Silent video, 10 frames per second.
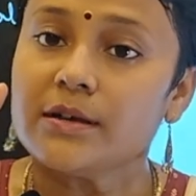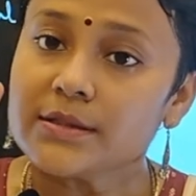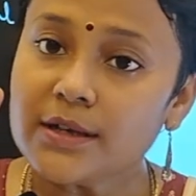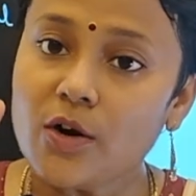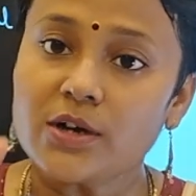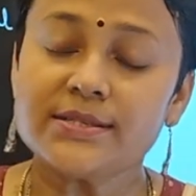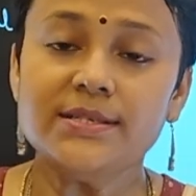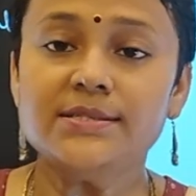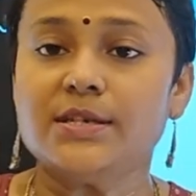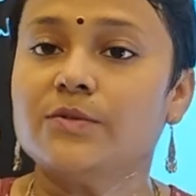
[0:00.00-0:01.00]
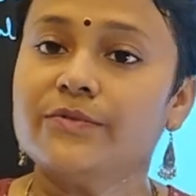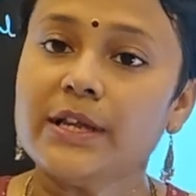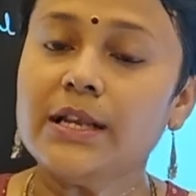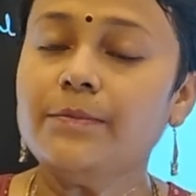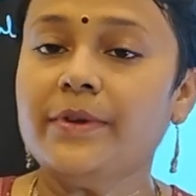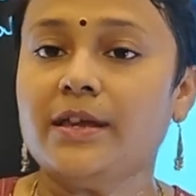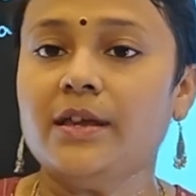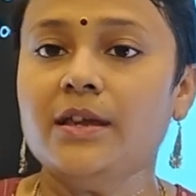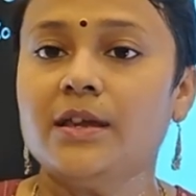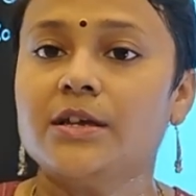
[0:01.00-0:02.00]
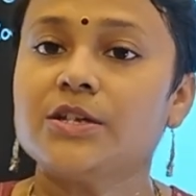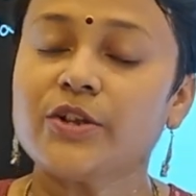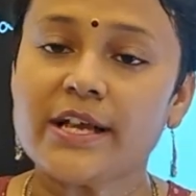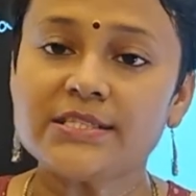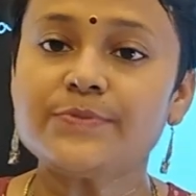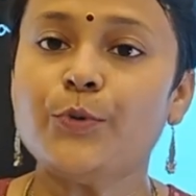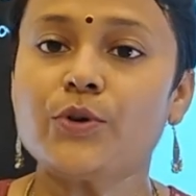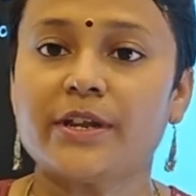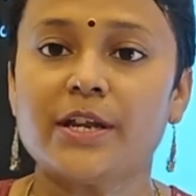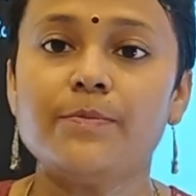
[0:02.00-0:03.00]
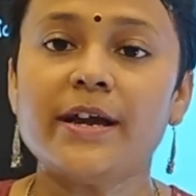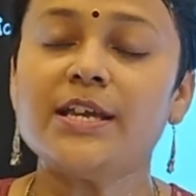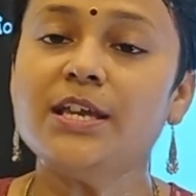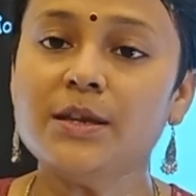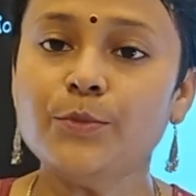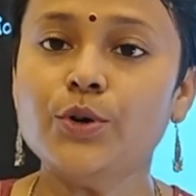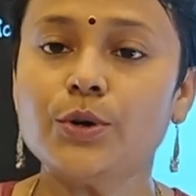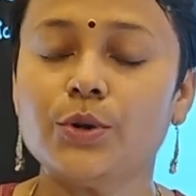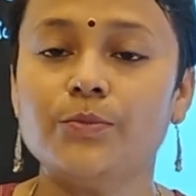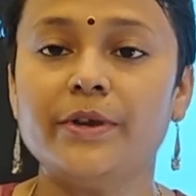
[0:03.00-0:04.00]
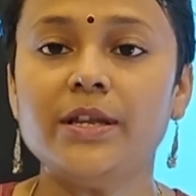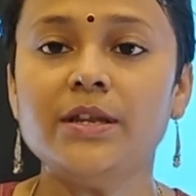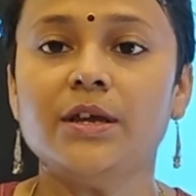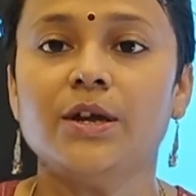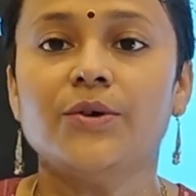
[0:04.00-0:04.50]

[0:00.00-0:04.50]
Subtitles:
the oxygen will be transported by hemoglobin